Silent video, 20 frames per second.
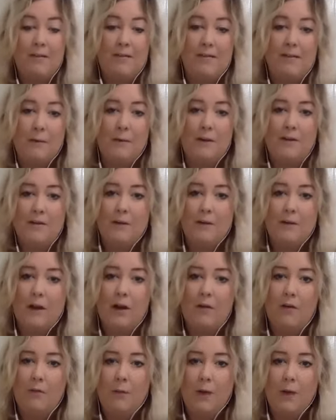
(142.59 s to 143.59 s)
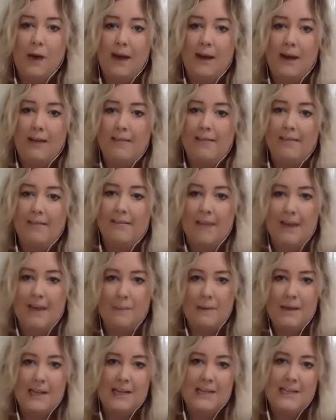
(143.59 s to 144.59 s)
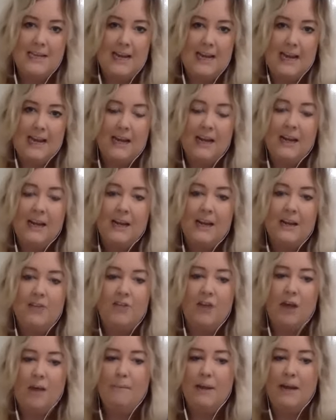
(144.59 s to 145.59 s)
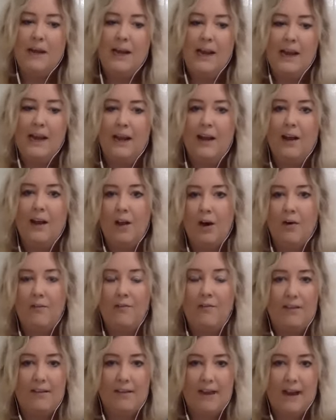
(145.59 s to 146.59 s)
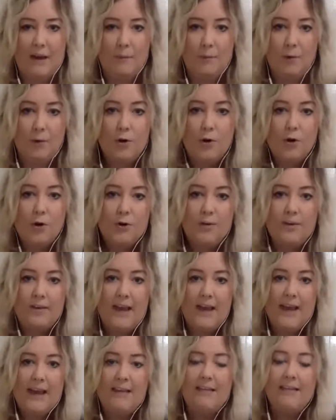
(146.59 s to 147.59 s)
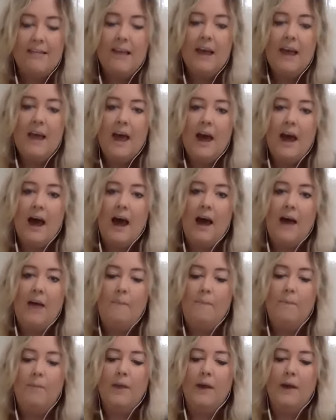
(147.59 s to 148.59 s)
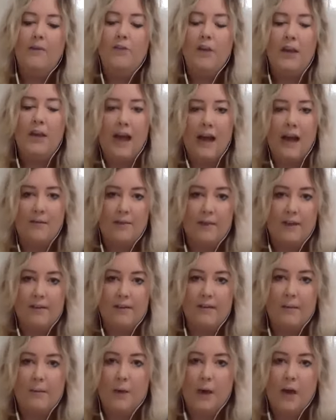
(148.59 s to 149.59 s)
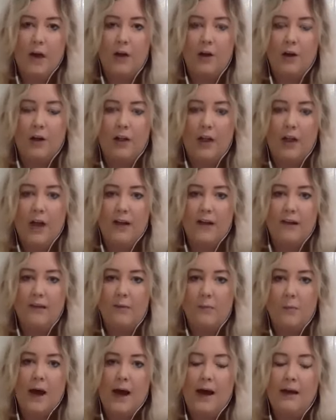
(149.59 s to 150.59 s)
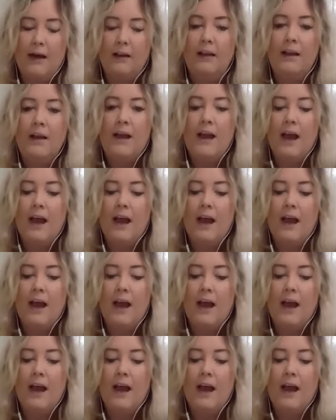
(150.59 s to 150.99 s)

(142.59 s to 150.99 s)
So we do a lot of work in sustainability, championing a lot of sustainable causes, and doing advocacy work online as well.